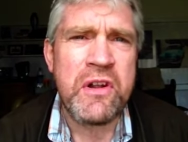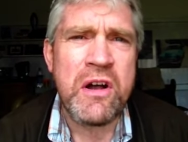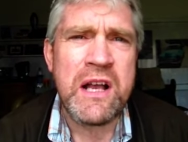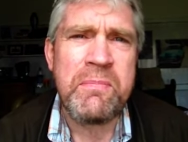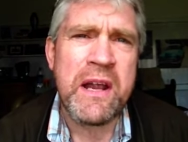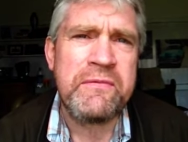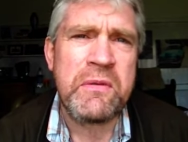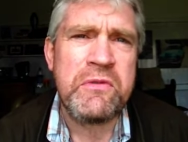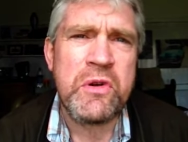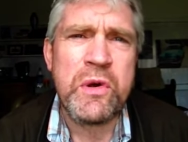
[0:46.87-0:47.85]
wrong apart
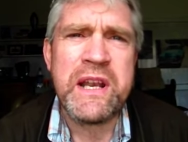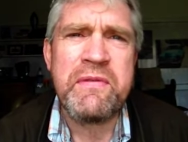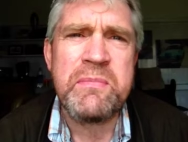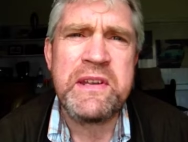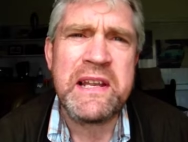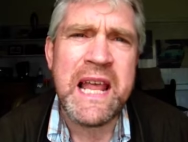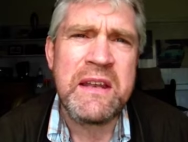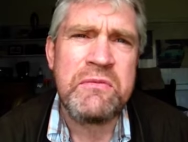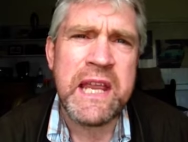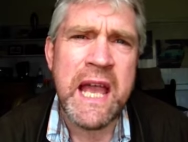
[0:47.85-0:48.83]
from ruin every bit of
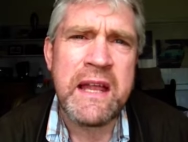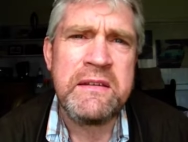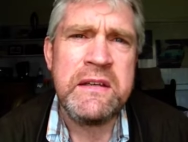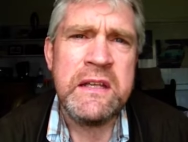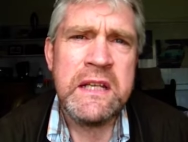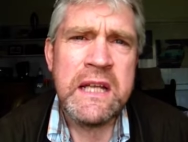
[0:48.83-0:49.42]
land we had.